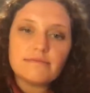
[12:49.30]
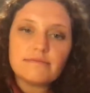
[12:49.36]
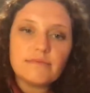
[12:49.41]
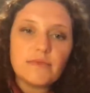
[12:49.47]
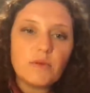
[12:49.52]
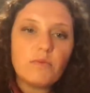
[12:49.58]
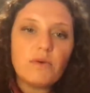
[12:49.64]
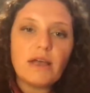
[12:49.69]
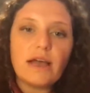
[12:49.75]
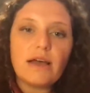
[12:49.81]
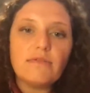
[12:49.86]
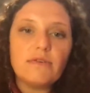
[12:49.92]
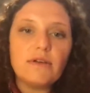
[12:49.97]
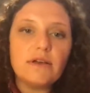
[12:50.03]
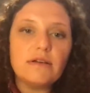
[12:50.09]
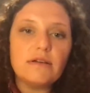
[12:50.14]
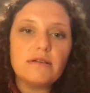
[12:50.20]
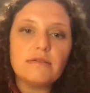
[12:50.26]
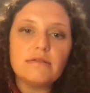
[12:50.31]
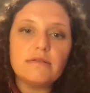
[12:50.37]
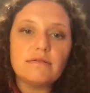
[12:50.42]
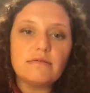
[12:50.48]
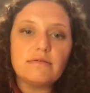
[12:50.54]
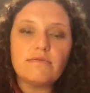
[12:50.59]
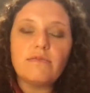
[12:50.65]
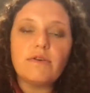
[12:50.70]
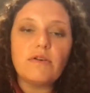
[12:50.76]
we have a
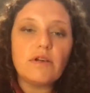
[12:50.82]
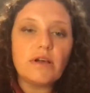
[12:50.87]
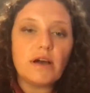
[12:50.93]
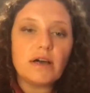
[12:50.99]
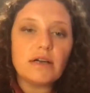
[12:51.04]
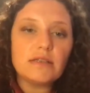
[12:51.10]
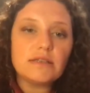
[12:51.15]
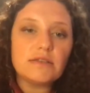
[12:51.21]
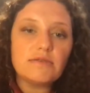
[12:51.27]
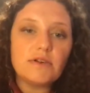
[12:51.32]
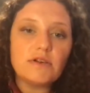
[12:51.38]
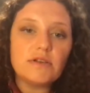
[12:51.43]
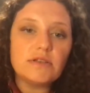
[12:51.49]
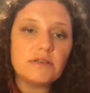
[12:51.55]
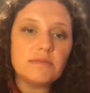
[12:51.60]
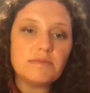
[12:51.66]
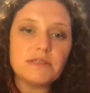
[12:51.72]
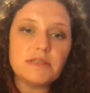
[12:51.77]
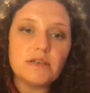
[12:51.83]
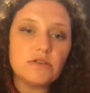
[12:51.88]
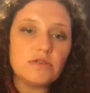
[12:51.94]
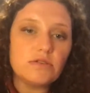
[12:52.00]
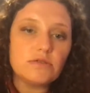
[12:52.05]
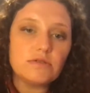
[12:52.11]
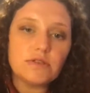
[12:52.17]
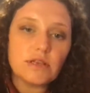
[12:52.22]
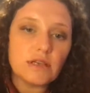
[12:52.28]
very high severity
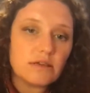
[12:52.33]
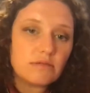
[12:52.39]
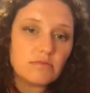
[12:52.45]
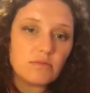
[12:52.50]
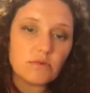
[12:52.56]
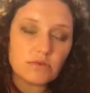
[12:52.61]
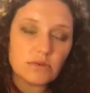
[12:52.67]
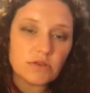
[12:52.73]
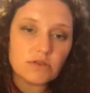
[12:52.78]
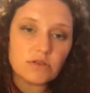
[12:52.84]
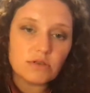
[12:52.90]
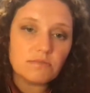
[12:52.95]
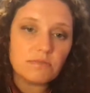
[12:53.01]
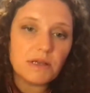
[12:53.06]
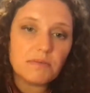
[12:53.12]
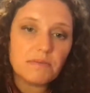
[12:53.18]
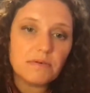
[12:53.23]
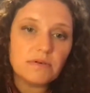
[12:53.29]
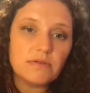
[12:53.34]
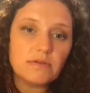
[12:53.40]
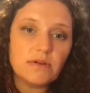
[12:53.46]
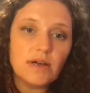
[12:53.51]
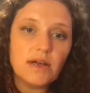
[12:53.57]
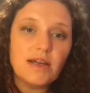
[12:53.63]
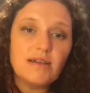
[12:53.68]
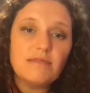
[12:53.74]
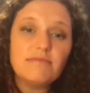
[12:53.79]
potential to kill more than 2 people,
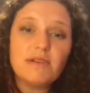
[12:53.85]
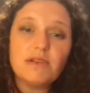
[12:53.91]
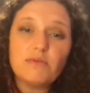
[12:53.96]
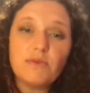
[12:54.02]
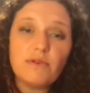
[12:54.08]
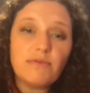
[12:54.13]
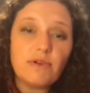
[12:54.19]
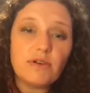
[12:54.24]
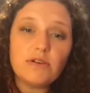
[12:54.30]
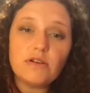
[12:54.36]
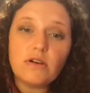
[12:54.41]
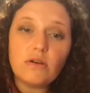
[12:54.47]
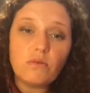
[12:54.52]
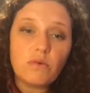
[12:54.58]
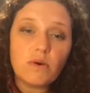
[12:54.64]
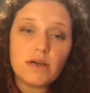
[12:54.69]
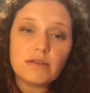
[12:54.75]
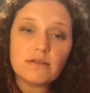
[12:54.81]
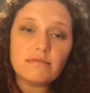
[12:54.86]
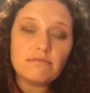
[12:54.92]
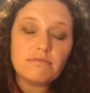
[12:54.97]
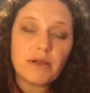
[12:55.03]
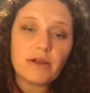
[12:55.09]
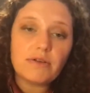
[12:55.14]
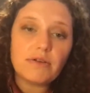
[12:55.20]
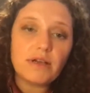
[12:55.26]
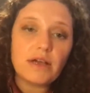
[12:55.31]
but we've only got 1
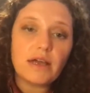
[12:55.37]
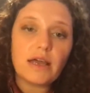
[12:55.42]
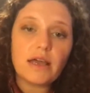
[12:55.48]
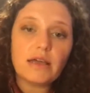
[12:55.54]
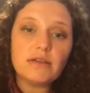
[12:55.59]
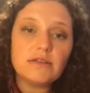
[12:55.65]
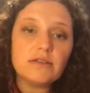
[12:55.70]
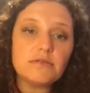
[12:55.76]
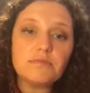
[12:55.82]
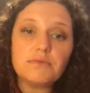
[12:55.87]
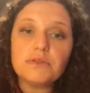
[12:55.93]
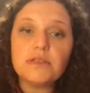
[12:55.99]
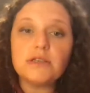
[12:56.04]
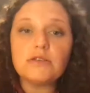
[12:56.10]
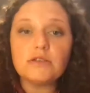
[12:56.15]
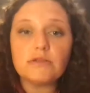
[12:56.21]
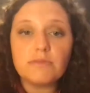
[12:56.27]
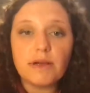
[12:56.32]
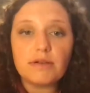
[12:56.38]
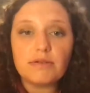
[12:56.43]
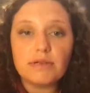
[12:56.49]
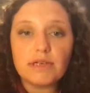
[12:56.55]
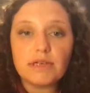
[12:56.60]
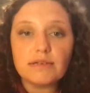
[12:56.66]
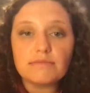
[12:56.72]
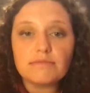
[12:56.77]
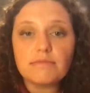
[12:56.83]
barrier and it's a procedural
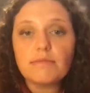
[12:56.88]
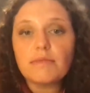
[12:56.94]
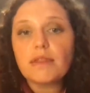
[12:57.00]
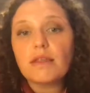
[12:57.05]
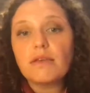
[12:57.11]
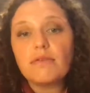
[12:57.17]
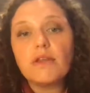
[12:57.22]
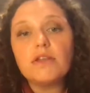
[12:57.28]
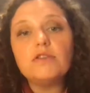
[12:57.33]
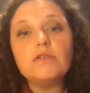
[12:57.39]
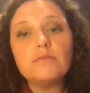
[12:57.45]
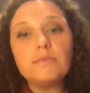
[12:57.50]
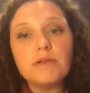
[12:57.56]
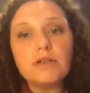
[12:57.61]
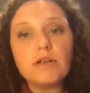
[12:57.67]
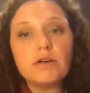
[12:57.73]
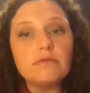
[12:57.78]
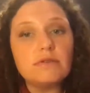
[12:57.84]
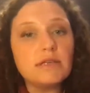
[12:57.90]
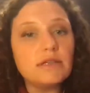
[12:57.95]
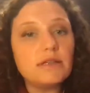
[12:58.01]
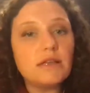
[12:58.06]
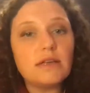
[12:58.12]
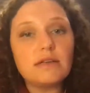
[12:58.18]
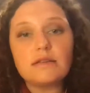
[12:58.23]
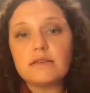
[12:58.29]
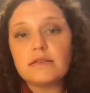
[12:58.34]
barrier. Then you'll be knowing
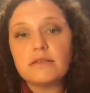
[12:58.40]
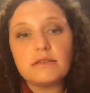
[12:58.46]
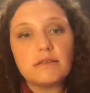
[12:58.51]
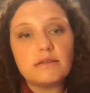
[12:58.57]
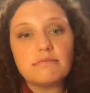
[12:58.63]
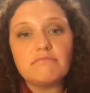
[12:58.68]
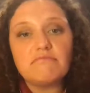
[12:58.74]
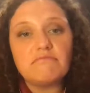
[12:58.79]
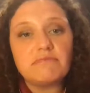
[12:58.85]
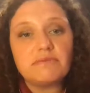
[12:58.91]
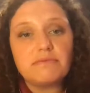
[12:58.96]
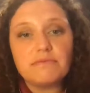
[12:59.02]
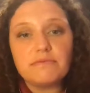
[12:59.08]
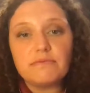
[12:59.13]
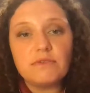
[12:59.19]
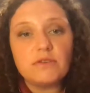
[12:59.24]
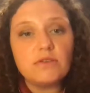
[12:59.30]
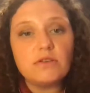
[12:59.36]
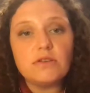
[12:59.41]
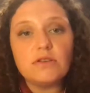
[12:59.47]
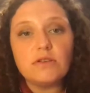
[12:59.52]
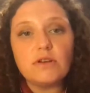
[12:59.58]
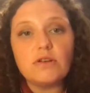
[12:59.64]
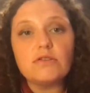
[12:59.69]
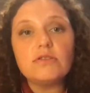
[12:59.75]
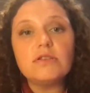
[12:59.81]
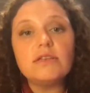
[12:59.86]
that you
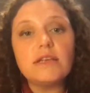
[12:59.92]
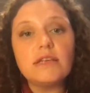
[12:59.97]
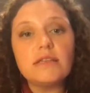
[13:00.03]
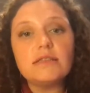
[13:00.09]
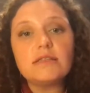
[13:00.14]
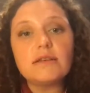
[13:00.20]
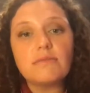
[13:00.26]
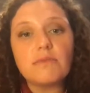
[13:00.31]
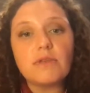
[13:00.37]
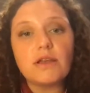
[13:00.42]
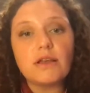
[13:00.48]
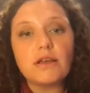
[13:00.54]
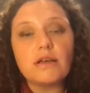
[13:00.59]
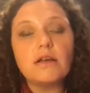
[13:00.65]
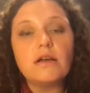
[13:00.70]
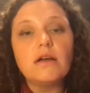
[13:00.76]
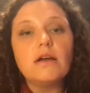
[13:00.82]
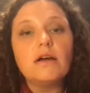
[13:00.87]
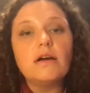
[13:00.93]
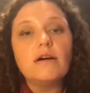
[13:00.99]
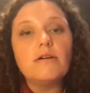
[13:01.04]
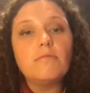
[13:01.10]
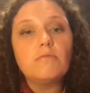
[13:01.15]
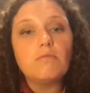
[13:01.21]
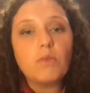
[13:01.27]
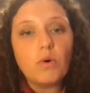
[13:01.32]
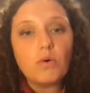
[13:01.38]
need something
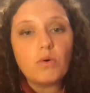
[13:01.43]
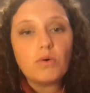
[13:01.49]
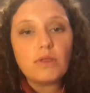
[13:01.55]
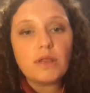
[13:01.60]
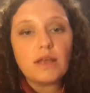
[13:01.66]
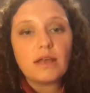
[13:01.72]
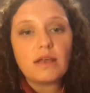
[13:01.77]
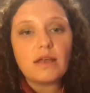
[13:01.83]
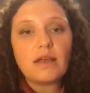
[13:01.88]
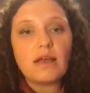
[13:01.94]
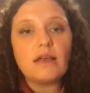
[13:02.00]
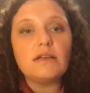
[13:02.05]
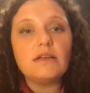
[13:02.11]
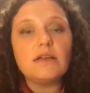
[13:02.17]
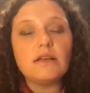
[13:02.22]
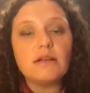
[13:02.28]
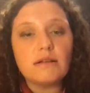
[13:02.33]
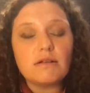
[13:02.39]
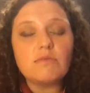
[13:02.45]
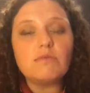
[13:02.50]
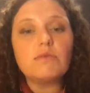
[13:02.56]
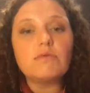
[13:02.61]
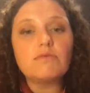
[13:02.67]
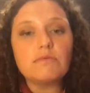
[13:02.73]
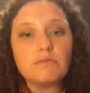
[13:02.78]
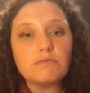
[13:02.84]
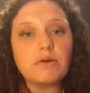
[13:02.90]
more there, and it
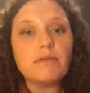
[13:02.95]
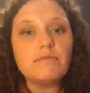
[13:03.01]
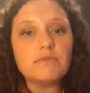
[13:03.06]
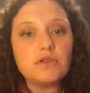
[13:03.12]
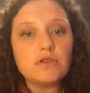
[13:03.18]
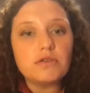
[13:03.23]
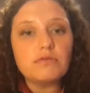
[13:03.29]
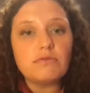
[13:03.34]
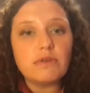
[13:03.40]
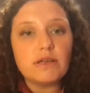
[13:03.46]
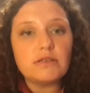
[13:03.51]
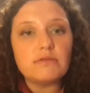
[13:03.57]
will prompt you to raise a